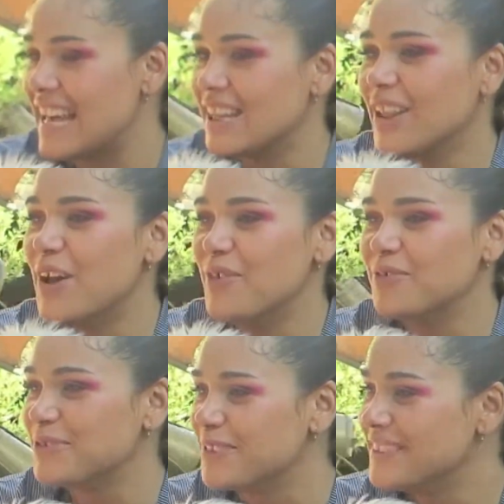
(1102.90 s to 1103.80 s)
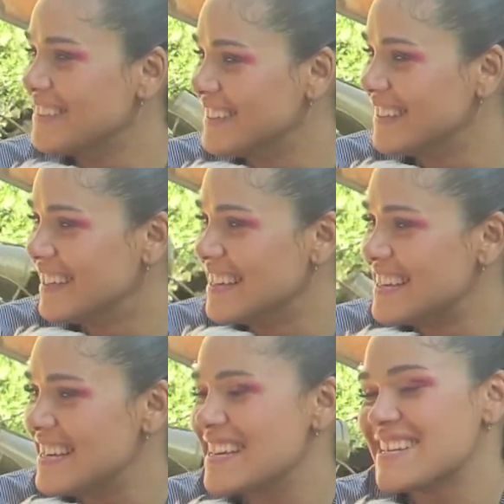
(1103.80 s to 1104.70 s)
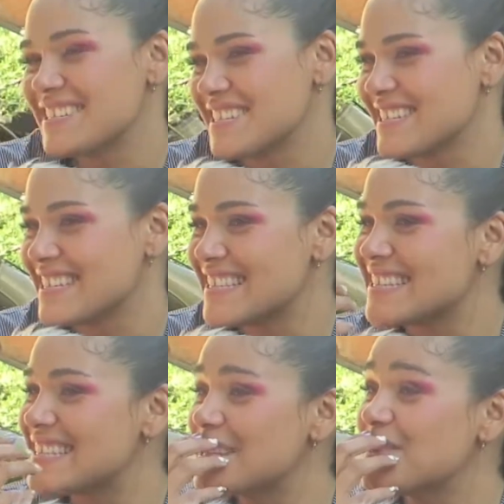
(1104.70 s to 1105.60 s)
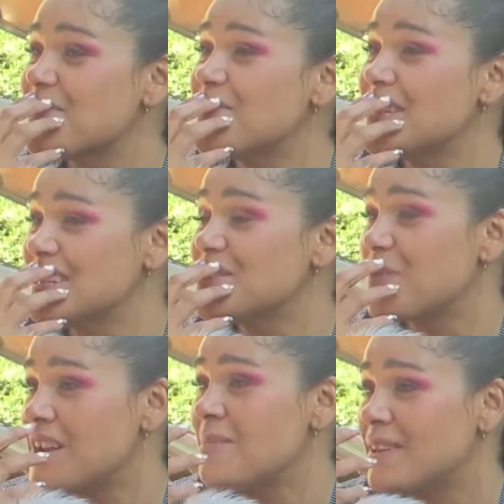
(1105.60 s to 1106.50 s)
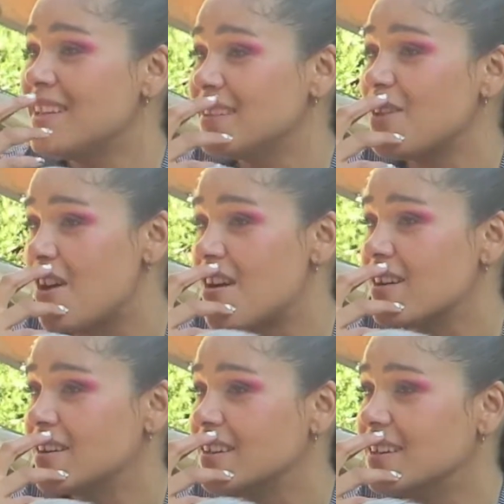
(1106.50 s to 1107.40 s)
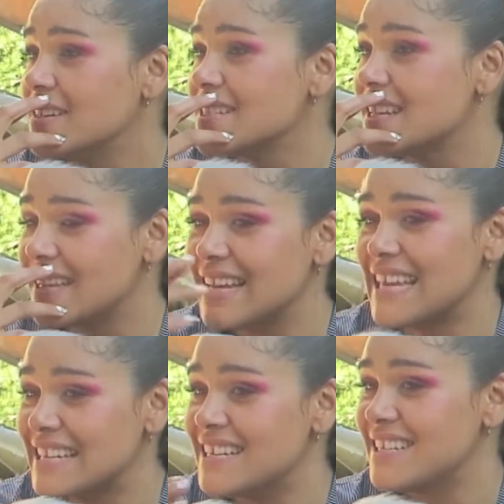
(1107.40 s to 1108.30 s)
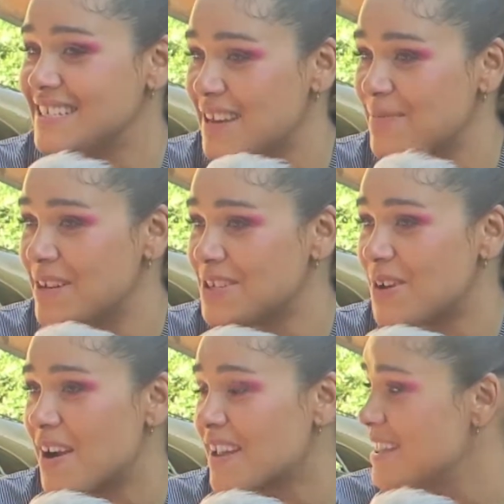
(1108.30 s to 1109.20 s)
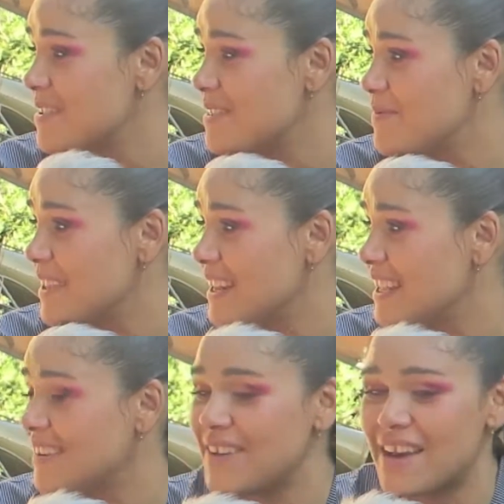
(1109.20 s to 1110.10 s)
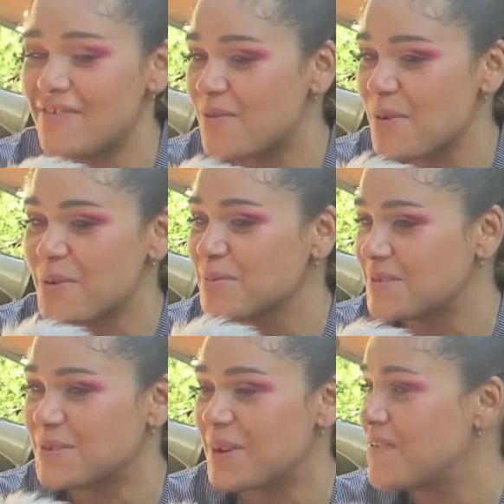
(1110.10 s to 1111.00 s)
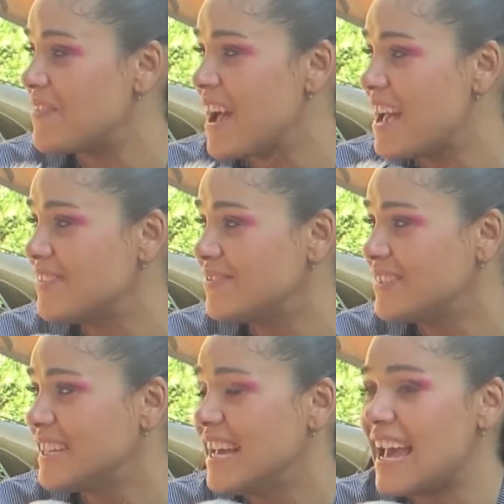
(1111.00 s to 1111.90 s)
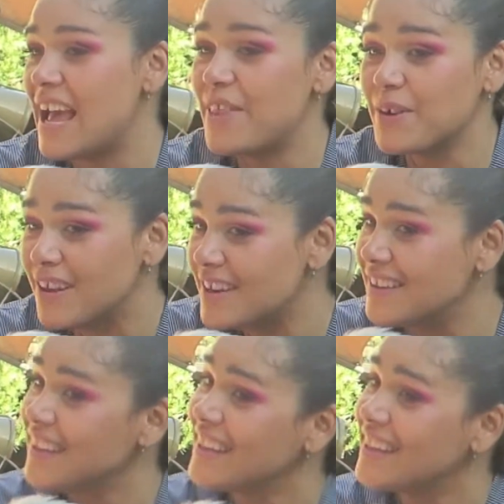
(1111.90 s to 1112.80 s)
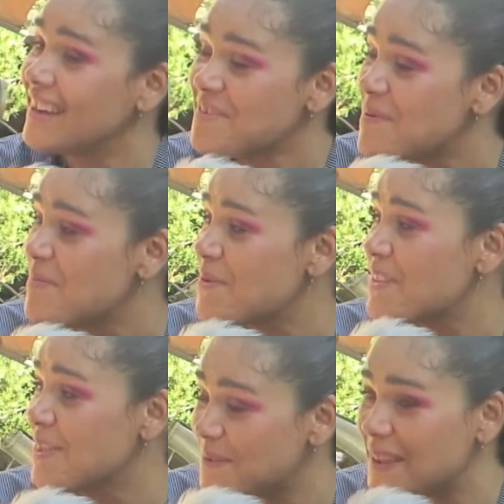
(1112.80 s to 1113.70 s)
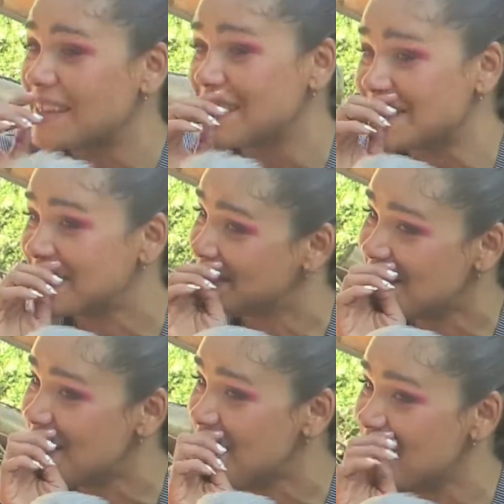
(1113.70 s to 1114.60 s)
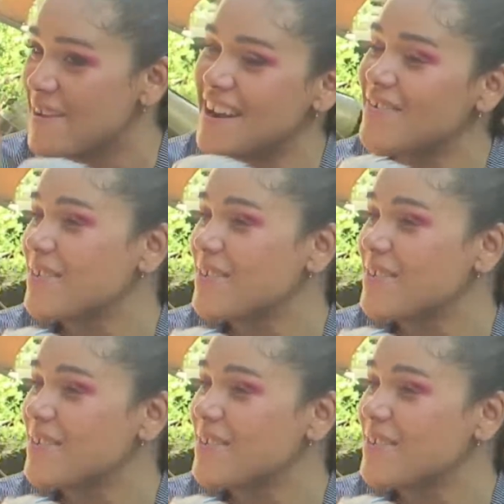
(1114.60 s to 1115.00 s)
and love. It's just this thing. So we did a 20-minute long, like he did a 10-minute talk in the beginning. We had 4 groups of 25, and there were a lot of like young people there that were like, this is dope, I